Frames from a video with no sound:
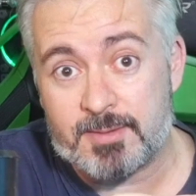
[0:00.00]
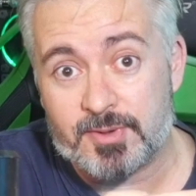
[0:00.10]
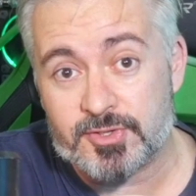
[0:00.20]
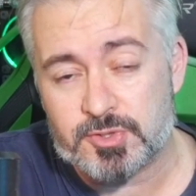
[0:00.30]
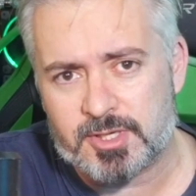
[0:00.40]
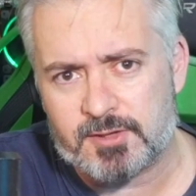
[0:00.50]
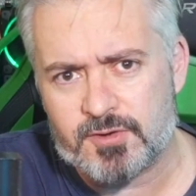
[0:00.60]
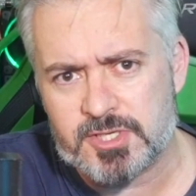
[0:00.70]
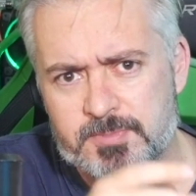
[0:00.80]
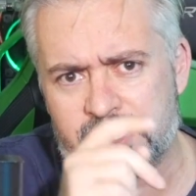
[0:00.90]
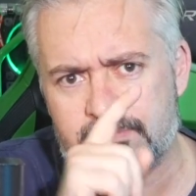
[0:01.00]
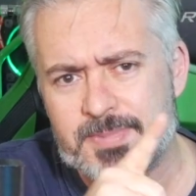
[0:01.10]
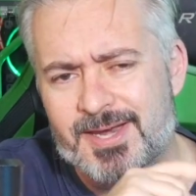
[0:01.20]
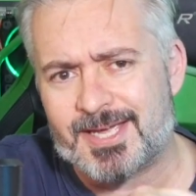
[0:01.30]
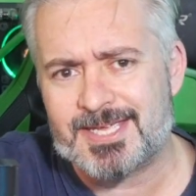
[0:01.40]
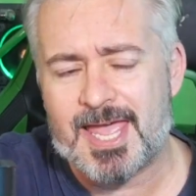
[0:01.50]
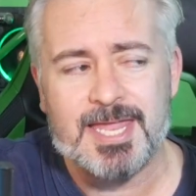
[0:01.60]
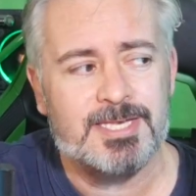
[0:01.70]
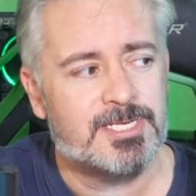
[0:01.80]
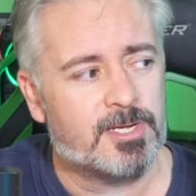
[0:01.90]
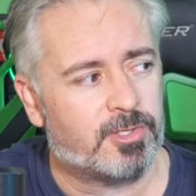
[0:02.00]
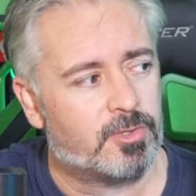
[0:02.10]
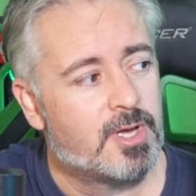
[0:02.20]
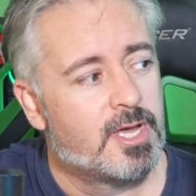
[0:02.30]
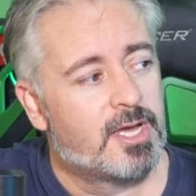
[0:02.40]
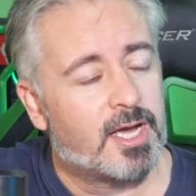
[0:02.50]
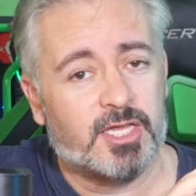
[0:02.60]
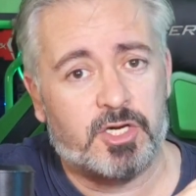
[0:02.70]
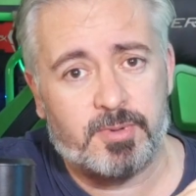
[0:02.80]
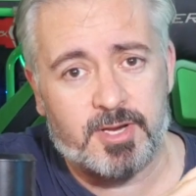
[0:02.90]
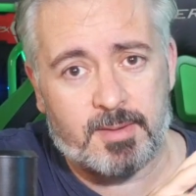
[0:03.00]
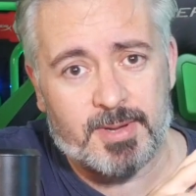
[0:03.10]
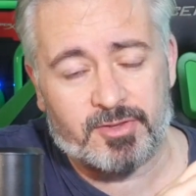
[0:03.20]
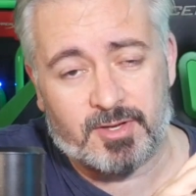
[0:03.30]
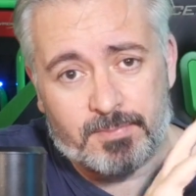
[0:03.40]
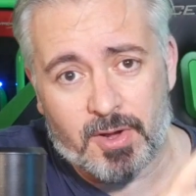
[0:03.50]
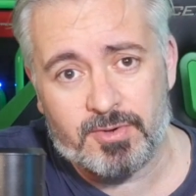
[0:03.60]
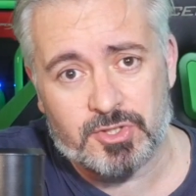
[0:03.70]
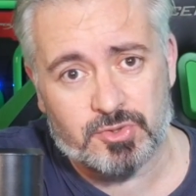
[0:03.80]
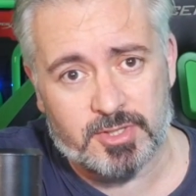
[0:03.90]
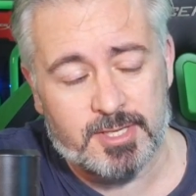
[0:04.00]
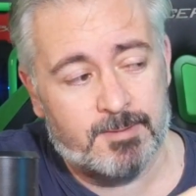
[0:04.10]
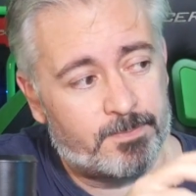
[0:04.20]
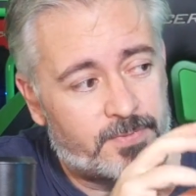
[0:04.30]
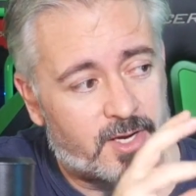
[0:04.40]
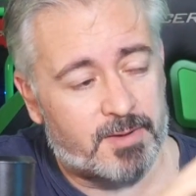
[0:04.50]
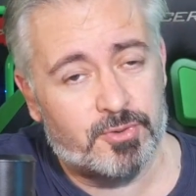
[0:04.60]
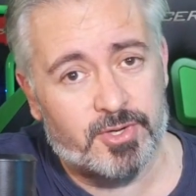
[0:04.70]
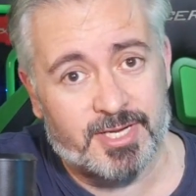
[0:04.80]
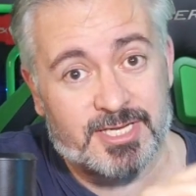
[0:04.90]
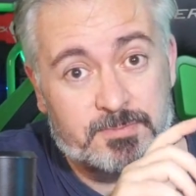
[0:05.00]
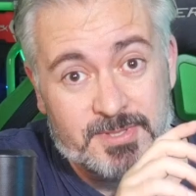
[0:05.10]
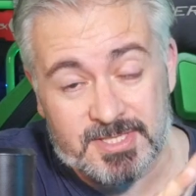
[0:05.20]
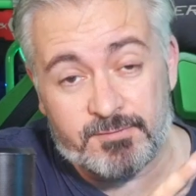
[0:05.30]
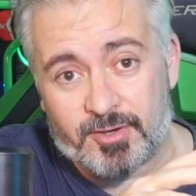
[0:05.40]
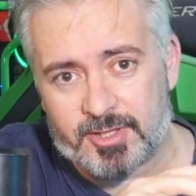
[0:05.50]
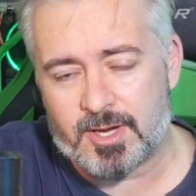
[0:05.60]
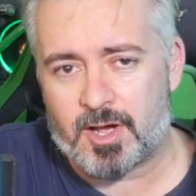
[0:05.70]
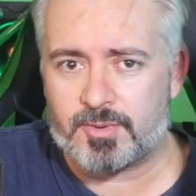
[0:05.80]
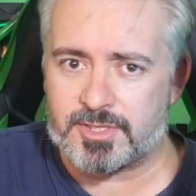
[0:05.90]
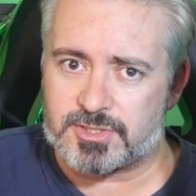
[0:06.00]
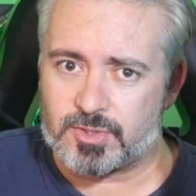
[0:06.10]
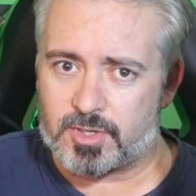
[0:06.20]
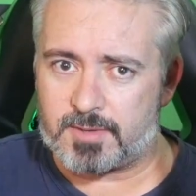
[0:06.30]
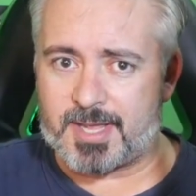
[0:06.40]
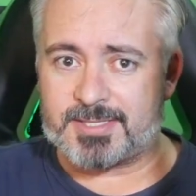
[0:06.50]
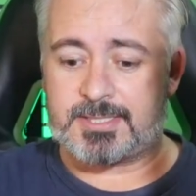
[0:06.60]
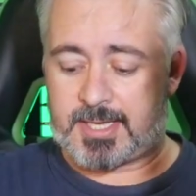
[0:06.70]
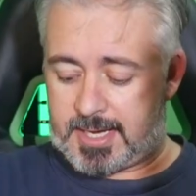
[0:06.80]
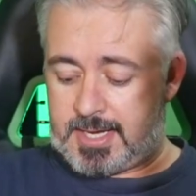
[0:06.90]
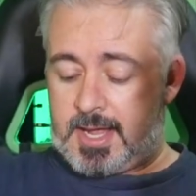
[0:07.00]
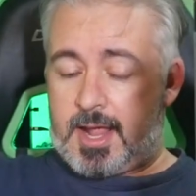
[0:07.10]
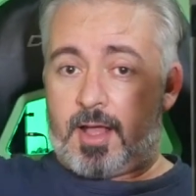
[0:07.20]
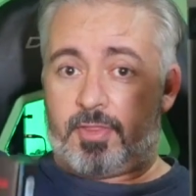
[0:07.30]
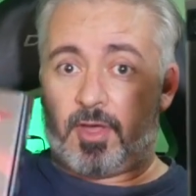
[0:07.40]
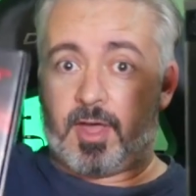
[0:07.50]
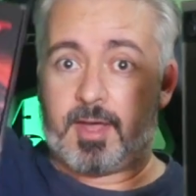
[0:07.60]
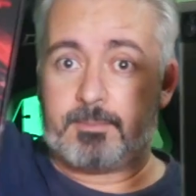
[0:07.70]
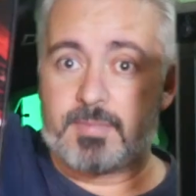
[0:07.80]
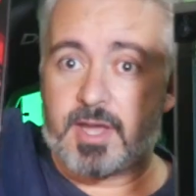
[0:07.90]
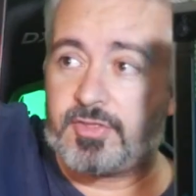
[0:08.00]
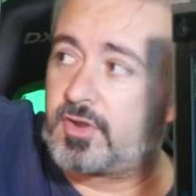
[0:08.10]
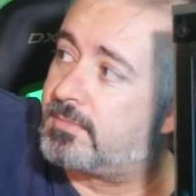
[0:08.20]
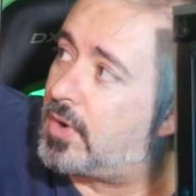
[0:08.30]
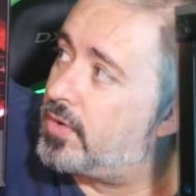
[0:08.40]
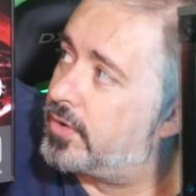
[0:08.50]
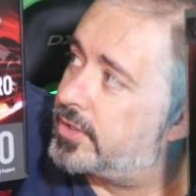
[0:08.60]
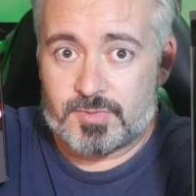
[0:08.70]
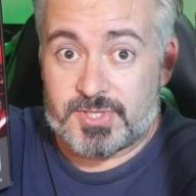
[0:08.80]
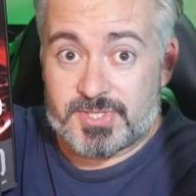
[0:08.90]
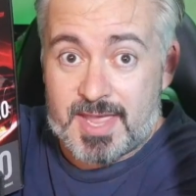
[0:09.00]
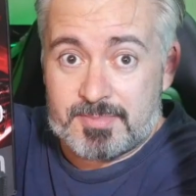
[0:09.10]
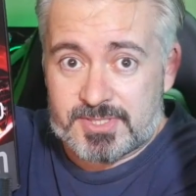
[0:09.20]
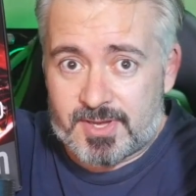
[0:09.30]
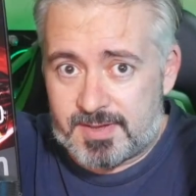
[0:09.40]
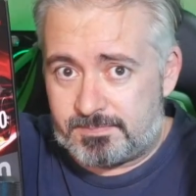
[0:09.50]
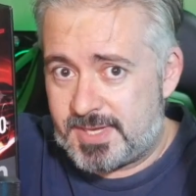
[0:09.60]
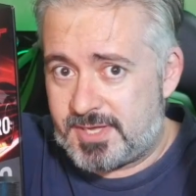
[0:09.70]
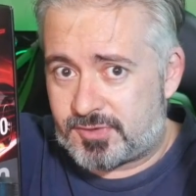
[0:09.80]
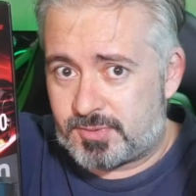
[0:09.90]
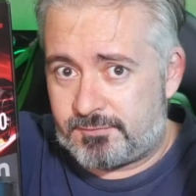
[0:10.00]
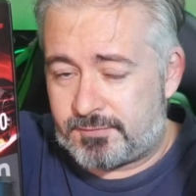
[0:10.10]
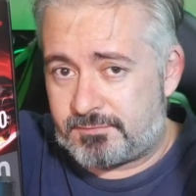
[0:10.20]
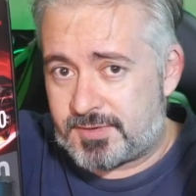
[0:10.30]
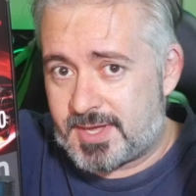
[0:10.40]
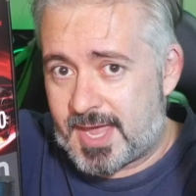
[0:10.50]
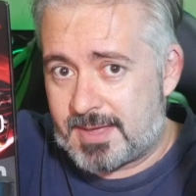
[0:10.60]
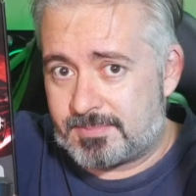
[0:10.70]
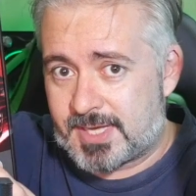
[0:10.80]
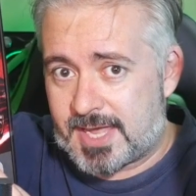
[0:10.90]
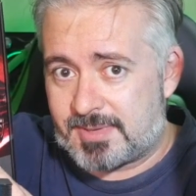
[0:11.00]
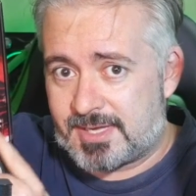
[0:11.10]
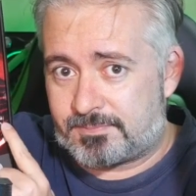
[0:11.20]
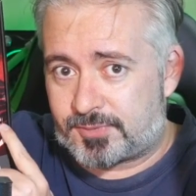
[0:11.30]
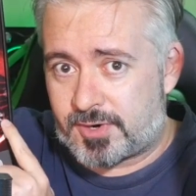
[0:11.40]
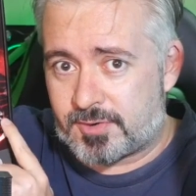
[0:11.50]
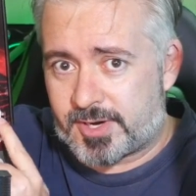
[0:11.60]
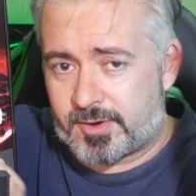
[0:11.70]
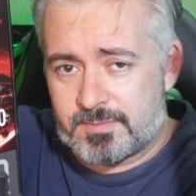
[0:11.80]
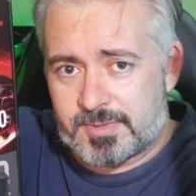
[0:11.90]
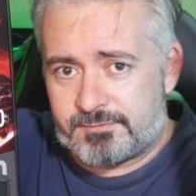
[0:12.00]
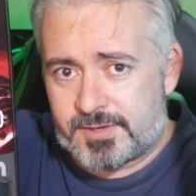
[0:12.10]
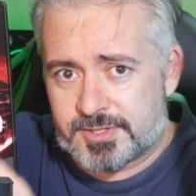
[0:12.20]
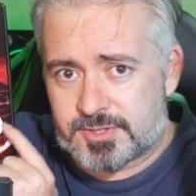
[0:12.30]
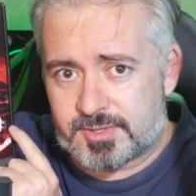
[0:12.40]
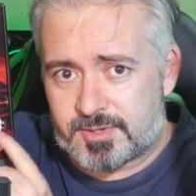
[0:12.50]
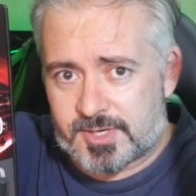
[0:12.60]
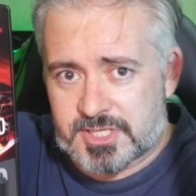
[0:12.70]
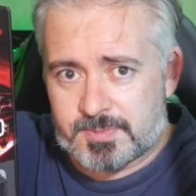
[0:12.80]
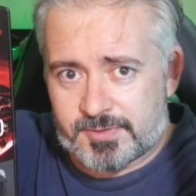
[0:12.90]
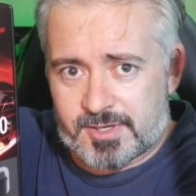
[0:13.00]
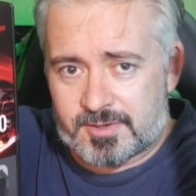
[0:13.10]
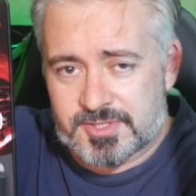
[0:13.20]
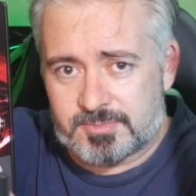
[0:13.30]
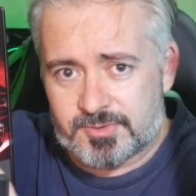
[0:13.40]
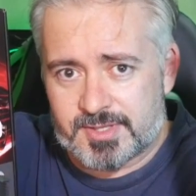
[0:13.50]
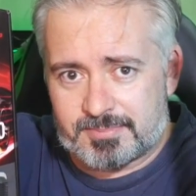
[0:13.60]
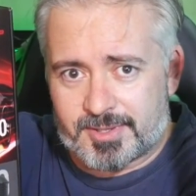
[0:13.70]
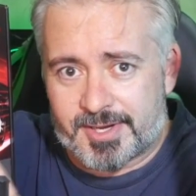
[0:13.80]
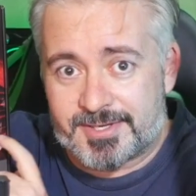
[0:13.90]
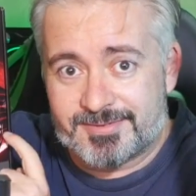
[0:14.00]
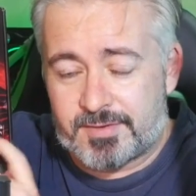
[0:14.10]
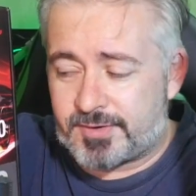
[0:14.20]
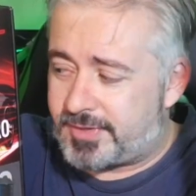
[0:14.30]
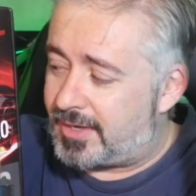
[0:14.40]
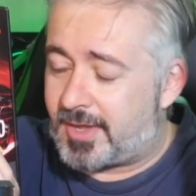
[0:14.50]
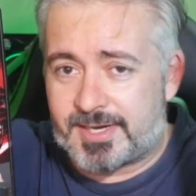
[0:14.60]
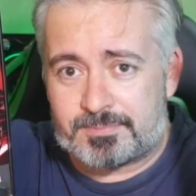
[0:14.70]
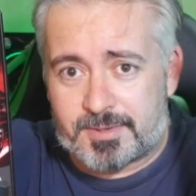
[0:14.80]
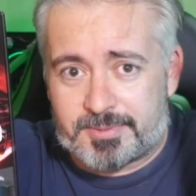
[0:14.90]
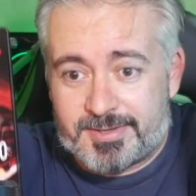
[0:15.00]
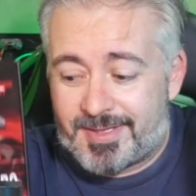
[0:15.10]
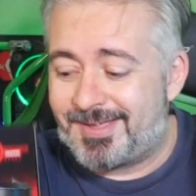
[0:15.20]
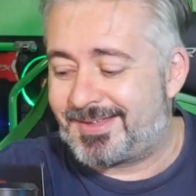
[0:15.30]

I built this rig in the first place. But I can tell you a little bit about the componentry that I put in here. Specifically, I wanted to talk about today the motherboard, which is the MSI B350M Gaming Pro. And I hope my fingers are in the right spot there because I'm doing that blind. Hopefully that lined up properly.